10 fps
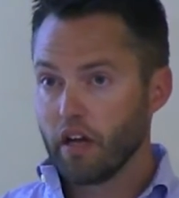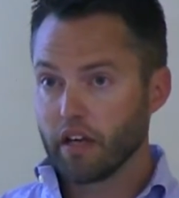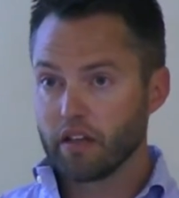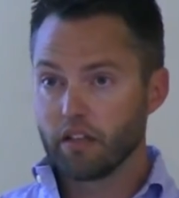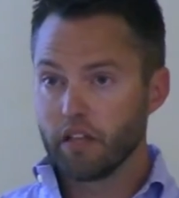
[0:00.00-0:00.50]

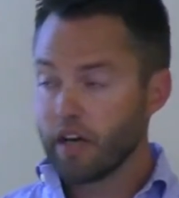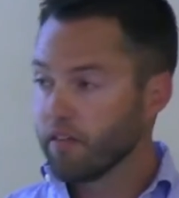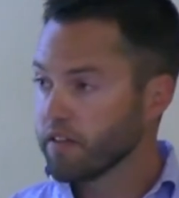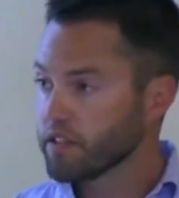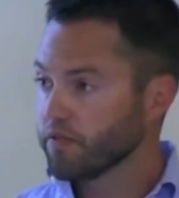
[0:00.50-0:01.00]
Like the
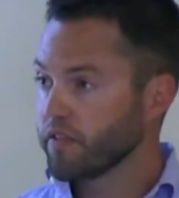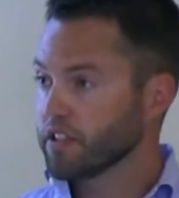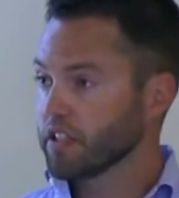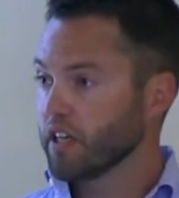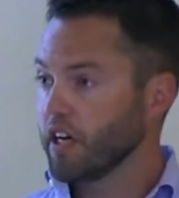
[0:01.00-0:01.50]
level of
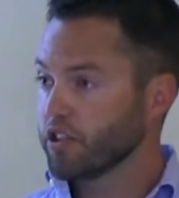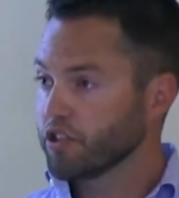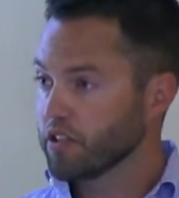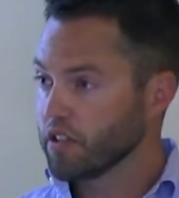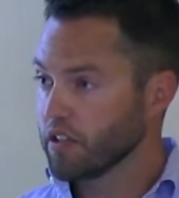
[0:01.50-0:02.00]

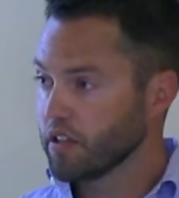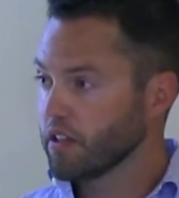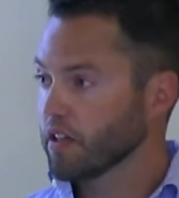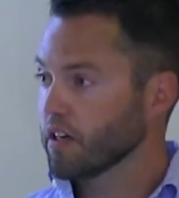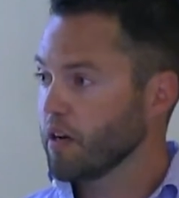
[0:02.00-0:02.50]
sophistication
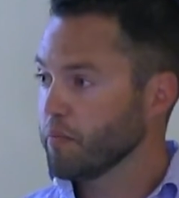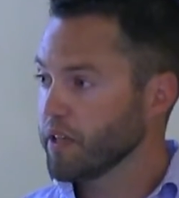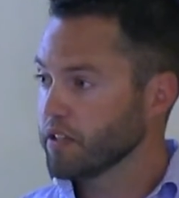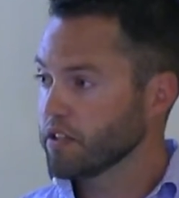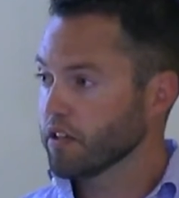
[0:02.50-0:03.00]
that the
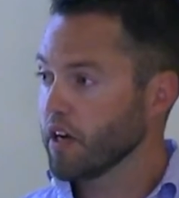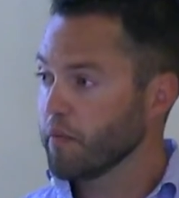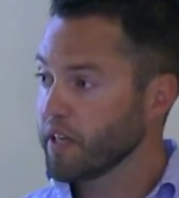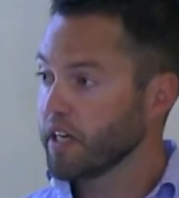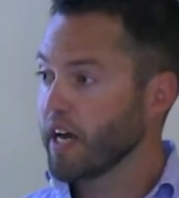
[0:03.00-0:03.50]
companies, they're
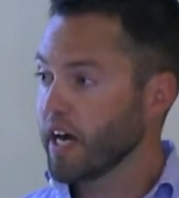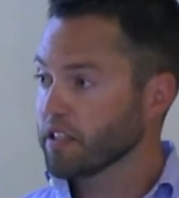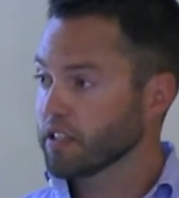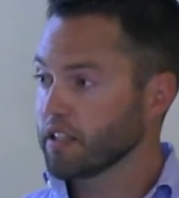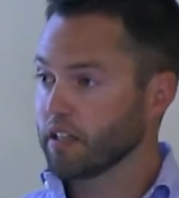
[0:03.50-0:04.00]
coming in
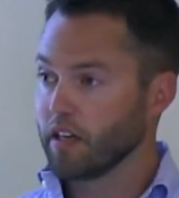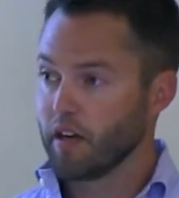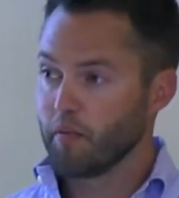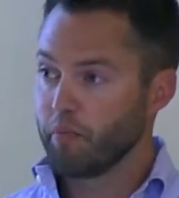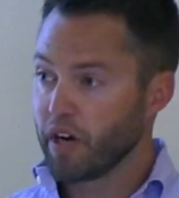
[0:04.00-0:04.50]
asking
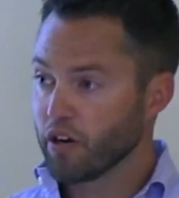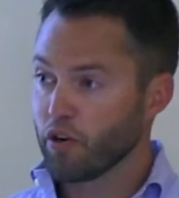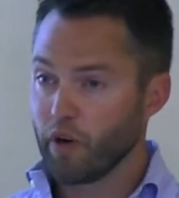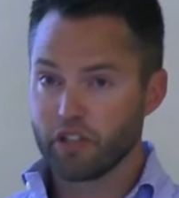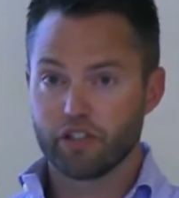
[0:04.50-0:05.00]
better
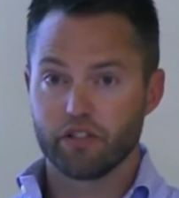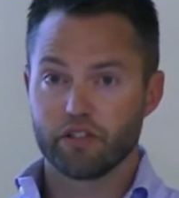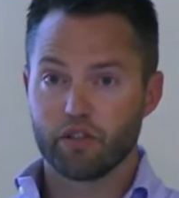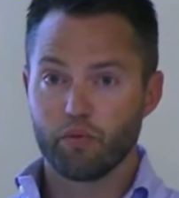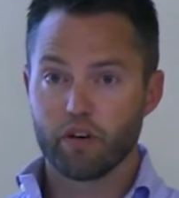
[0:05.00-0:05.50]

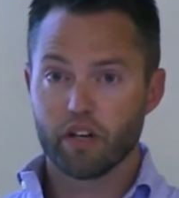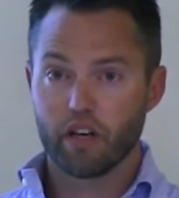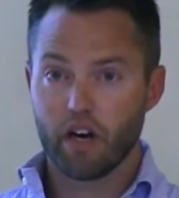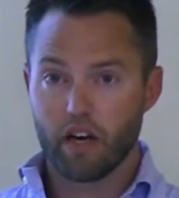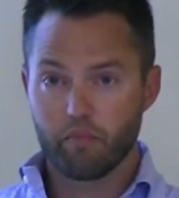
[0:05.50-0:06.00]
questions, they're
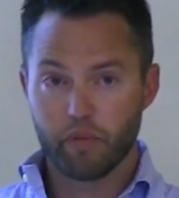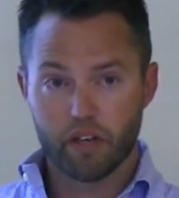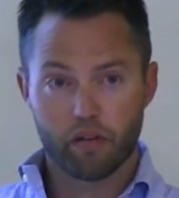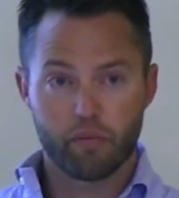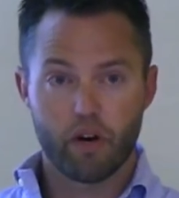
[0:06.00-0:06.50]
working on
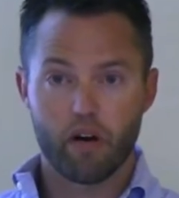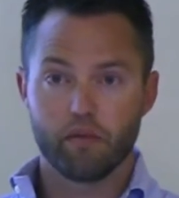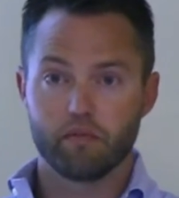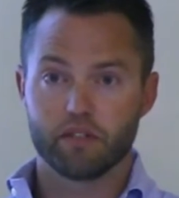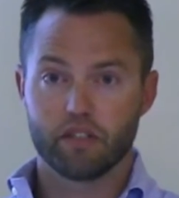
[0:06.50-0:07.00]
bigger
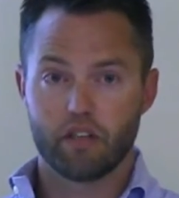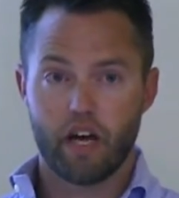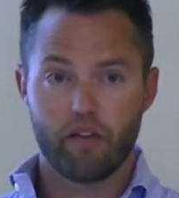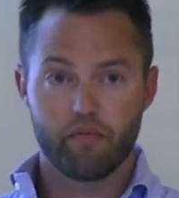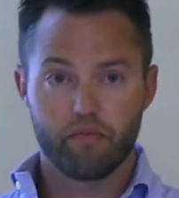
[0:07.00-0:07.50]
problems, they
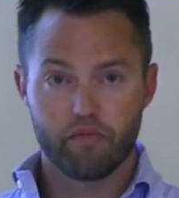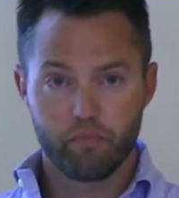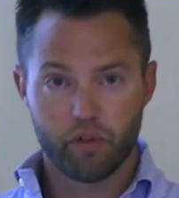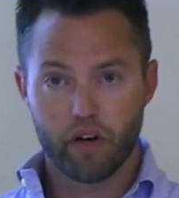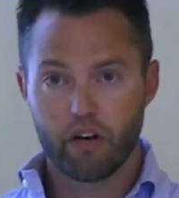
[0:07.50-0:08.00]
have
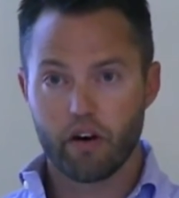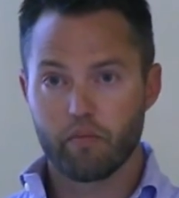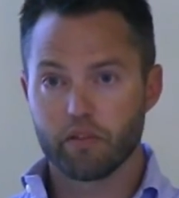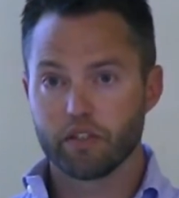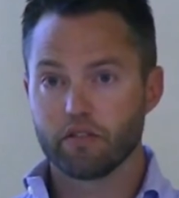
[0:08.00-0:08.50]
greater
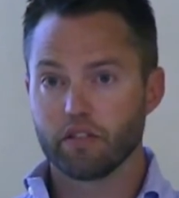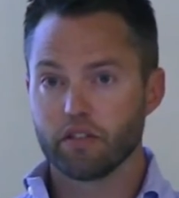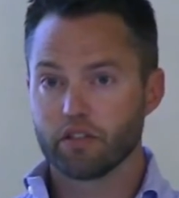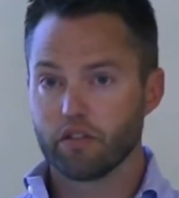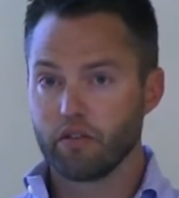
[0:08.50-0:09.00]

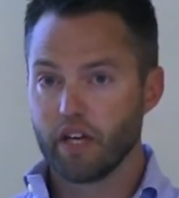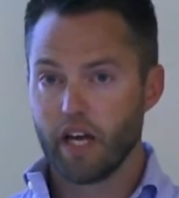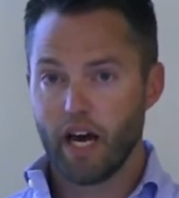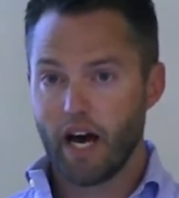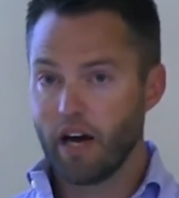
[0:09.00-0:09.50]
opportunities. So
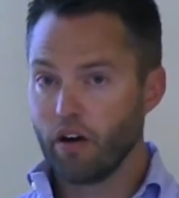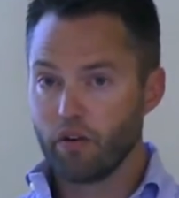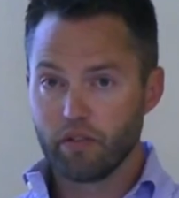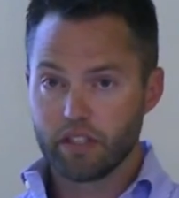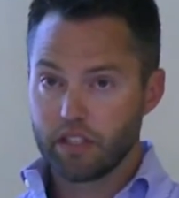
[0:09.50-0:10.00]
I
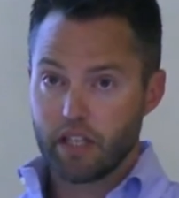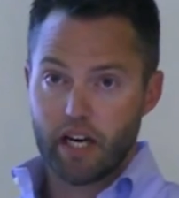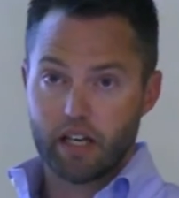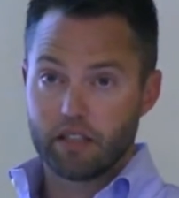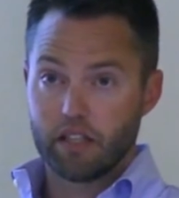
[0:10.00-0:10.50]
only see
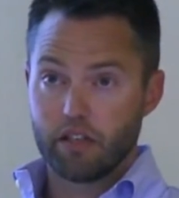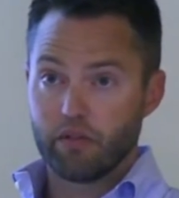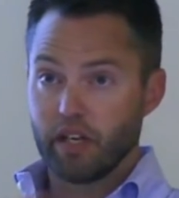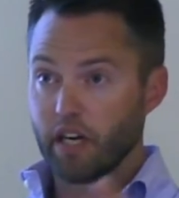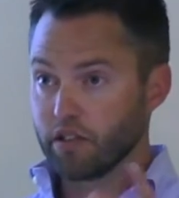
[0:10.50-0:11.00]
that
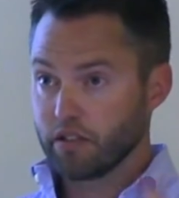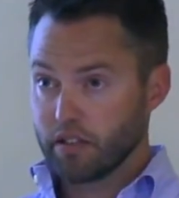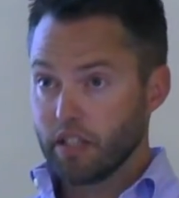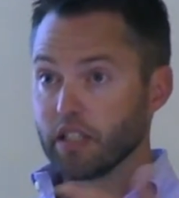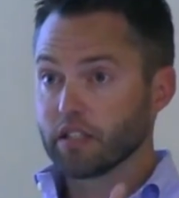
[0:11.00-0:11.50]
continuing
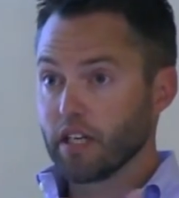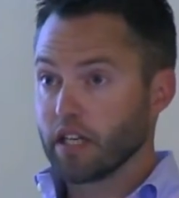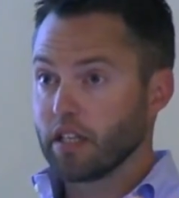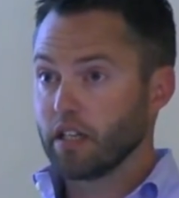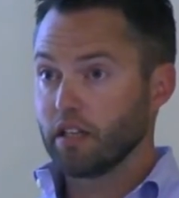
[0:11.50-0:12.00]
as things
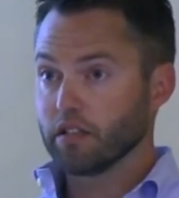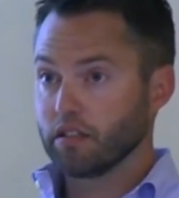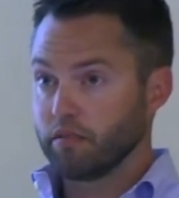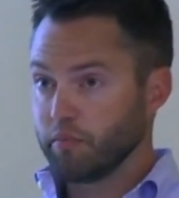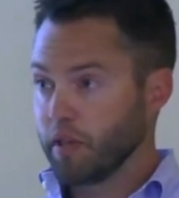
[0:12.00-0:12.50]
like
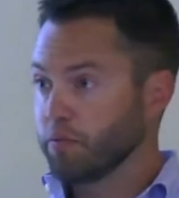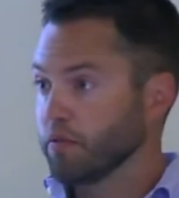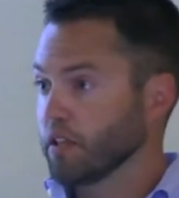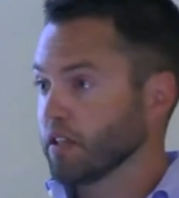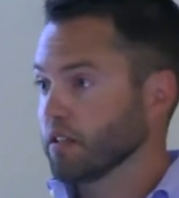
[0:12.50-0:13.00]
this and
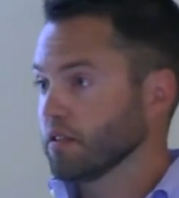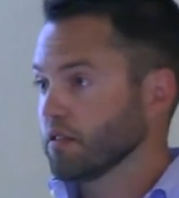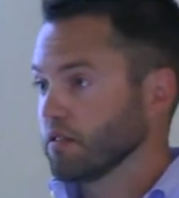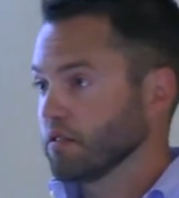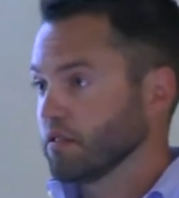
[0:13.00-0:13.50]
people get
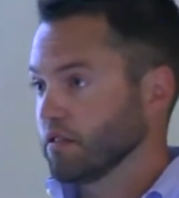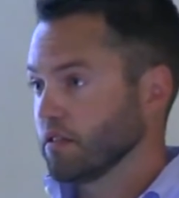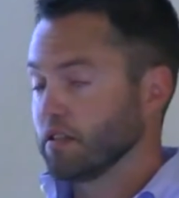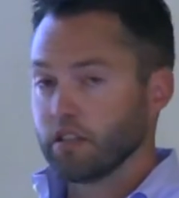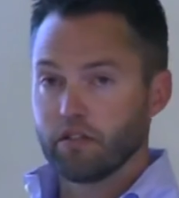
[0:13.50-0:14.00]

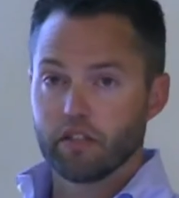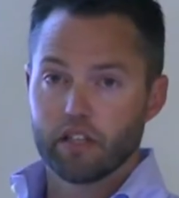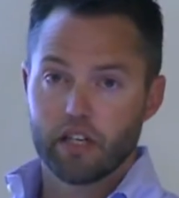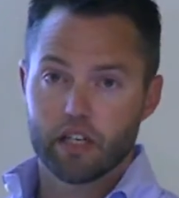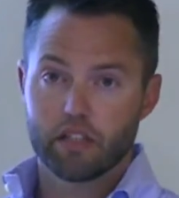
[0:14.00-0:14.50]

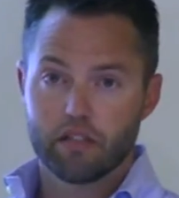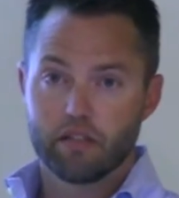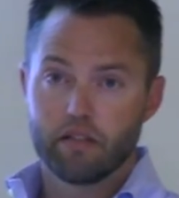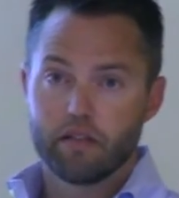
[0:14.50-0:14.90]
continually connected.